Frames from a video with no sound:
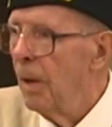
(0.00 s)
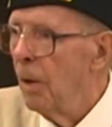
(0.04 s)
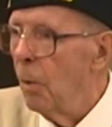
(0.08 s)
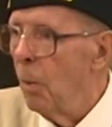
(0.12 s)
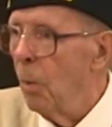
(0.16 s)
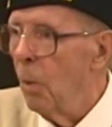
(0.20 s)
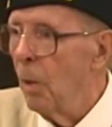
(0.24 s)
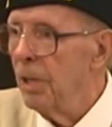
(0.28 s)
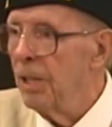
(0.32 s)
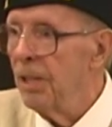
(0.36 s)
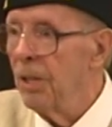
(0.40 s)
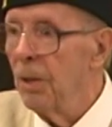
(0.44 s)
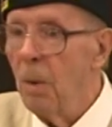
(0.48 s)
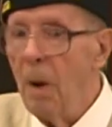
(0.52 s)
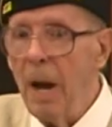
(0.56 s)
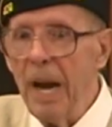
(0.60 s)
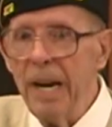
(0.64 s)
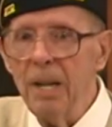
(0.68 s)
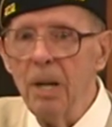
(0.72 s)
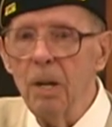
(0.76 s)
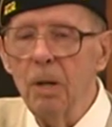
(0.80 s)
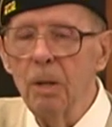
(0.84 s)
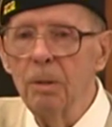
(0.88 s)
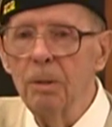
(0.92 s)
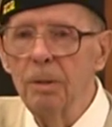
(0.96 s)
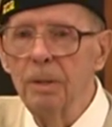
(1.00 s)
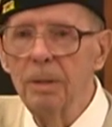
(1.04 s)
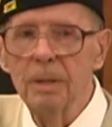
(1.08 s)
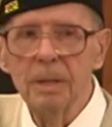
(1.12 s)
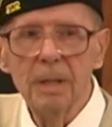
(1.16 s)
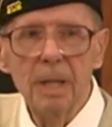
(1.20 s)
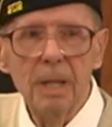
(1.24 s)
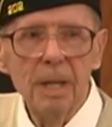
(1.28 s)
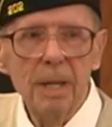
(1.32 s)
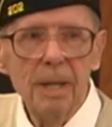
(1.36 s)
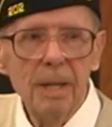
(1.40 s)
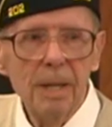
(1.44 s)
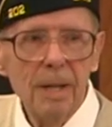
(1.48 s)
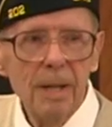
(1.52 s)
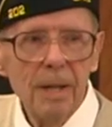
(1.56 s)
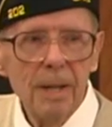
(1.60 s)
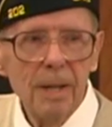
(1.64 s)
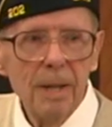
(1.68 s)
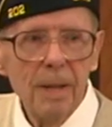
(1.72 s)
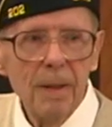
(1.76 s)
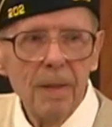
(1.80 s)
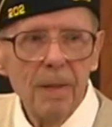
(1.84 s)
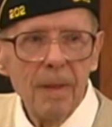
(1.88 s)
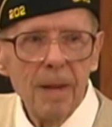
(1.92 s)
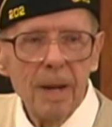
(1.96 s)
What do I do?
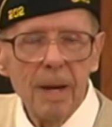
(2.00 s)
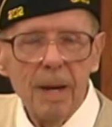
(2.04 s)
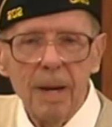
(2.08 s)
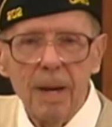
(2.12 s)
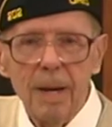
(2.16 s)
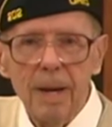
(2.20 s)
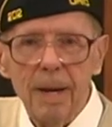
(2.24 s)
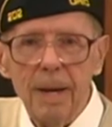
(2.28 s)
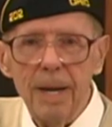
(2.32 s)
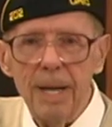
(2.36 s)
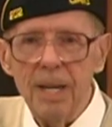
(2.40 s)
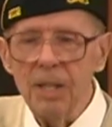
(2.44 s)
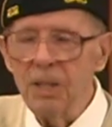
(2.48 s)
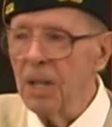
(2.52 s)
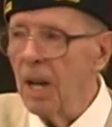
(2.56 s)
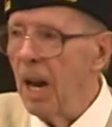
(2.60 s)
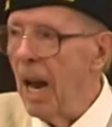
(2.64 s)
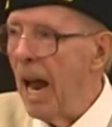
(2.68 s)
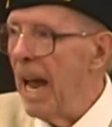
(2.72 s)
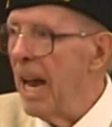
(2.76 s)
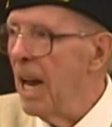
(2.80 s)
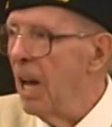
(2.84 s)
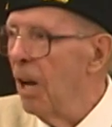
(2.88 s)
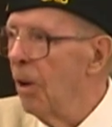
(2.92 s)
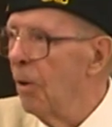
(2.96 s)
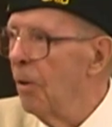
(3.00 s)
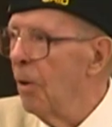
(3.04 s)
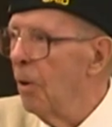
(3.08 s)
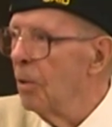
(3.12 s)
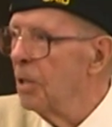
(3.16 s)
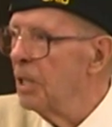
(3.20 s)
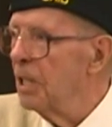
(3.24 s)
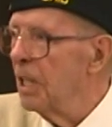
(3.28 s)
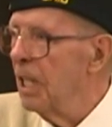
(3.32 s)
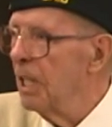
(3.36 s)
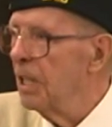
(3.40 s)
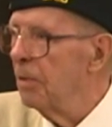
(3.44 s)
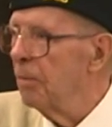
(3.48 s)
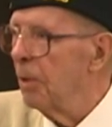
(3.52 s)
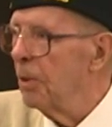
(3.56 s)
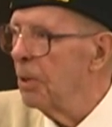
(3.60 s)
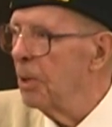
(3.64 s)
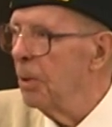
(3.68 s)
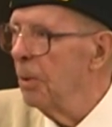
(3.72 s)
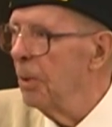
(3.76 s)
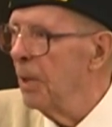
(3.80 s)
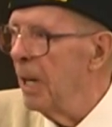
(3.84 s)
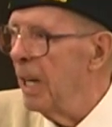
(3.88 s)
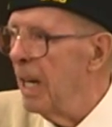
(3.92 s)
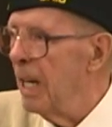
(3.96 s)
He said, I held those things for
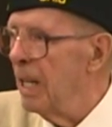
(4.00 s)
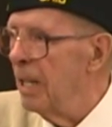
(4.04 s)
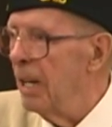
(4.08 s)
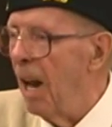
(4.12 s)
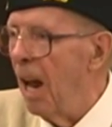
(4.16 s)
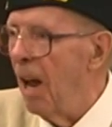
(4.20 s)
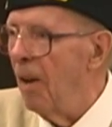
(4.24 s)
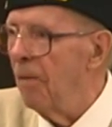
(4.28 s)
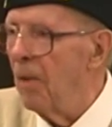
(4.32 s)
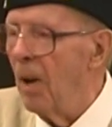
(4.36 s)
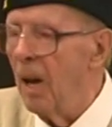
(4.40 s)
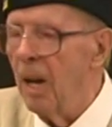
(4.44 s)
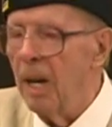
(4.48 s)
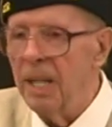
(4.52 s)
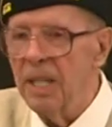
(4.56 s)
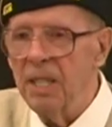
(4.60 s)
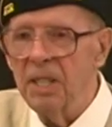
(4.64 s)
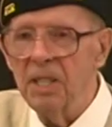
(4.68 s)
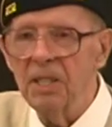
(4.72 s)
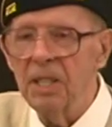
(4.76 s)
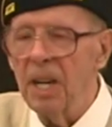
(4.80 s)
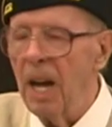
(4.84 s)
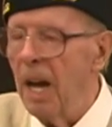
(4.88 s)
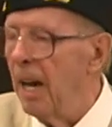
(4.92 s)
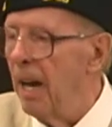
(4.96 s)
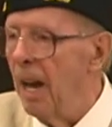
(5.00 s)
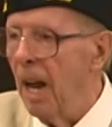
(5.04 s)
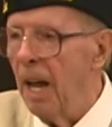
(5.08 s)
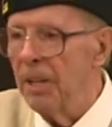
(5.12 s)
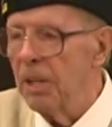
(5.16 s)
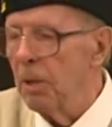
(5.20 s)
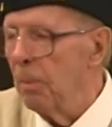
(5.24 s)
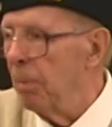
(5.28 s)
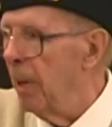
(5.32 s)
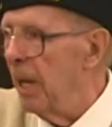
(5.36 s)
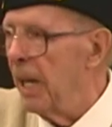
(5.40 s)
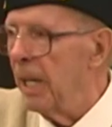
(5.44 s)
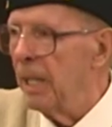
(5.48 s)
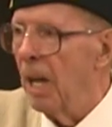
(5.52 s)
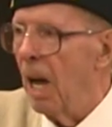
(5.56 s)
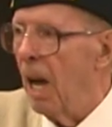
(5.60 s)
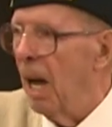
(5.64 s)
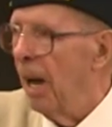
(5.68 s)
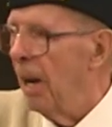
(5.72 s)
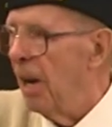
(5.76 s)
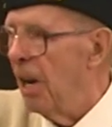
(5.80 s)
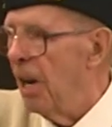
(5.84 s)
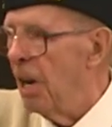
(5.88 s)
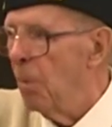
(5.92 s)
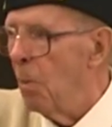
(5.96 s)
two days and I finally decided not to play
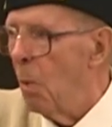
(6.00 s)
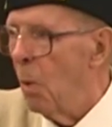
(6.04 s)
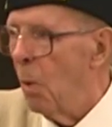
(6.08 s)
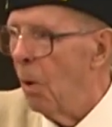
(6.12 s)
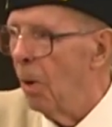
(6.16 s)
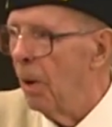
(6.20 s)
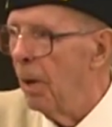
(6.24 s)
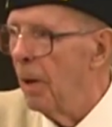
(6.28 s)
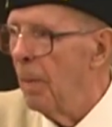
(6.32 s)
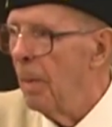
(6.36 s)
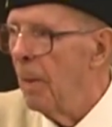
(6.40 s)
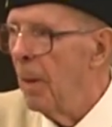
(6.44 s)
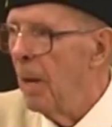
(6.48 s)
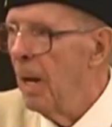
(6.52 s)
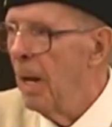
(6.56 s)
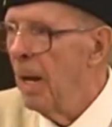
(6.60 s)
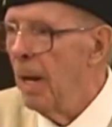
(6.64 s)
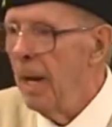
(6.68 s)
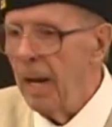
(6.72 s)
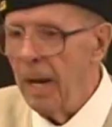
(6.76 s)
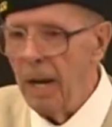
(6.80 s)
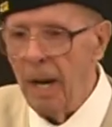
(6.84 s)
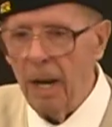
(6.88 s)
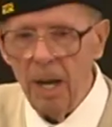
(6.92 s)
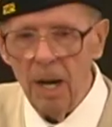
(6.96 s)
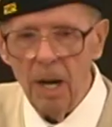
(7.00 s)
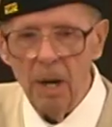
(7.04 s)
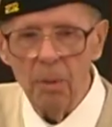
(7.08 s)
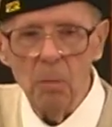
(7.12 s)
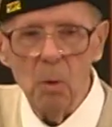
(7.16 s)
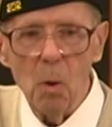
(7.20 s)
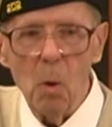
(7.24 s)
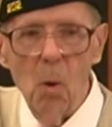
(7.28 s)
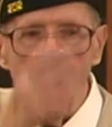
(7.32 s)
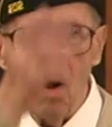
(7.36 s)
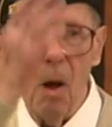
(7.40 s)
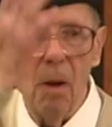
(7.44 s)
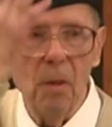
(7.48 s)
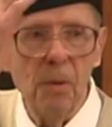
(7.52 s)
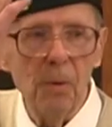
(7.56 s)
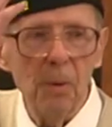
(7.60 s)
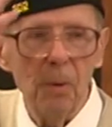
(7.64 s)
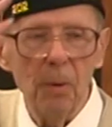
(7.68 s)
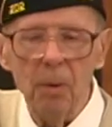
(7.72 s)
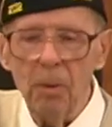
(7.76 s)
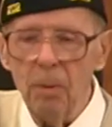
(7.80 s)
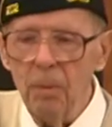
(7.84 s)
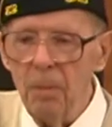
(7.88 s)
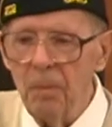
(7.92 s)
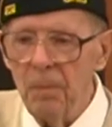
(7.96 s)
God anymore and let him go on
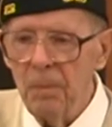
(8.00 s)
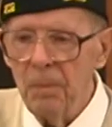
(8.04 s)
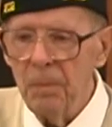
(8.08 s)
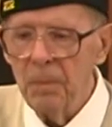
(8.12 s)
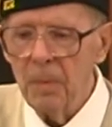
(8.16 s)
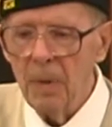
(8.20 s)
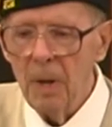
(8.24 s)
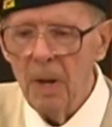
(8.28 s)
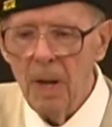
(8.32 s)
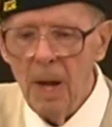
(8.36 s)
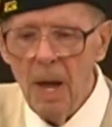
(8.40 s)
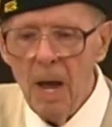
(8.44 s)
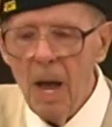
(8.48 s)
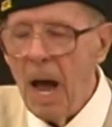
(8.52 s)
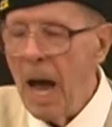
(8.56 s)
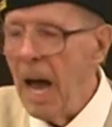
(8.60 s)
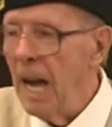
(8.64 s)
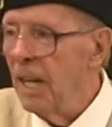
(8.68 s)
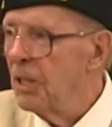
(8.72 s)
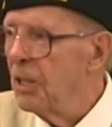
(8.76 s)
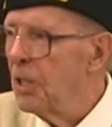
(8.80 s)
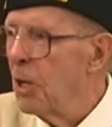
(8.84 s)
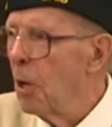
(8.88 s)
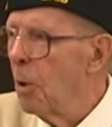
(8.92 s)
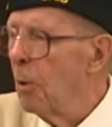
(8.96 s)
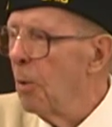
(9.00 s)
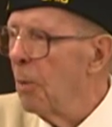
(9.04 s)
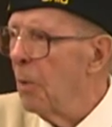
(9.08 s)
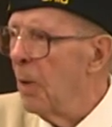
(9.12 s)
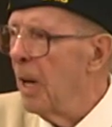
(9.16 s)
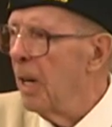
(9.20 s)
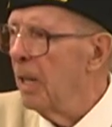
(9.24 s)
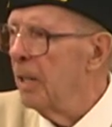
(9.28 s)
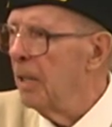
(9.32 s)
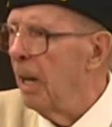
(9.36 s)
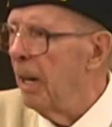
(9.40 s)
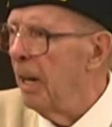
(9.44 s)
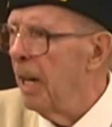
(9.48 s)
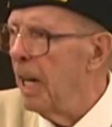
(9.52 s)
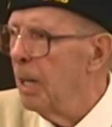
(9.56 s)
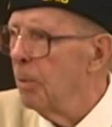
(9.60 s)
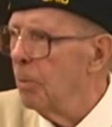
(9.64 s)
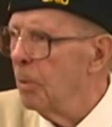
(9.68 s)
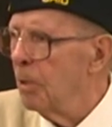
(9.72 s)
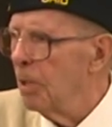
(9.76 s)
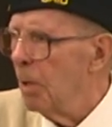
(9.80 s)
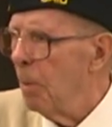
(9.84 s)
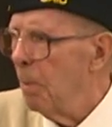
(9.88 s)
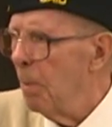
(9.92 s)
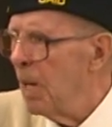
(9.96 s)
through. I still think that he
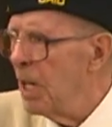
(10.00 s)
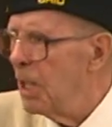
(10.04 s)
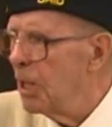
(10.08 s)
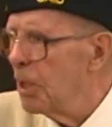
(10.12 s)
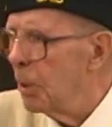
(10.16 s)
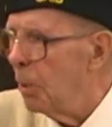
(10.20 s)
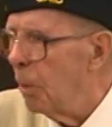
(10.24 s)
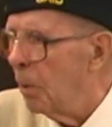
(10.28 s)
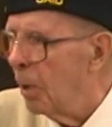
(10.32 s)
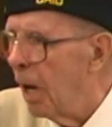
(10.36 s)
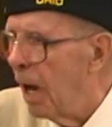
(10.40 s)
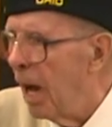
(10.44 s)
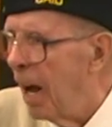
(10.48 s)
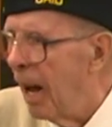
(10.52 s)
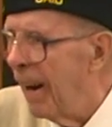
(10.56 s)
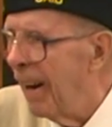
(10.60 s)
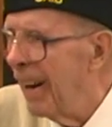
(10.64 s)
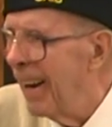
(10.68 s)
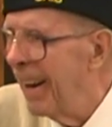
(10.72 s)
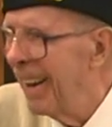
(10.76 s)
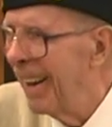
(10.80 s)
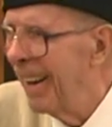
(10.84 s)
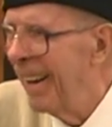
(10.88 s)
was a measles guy.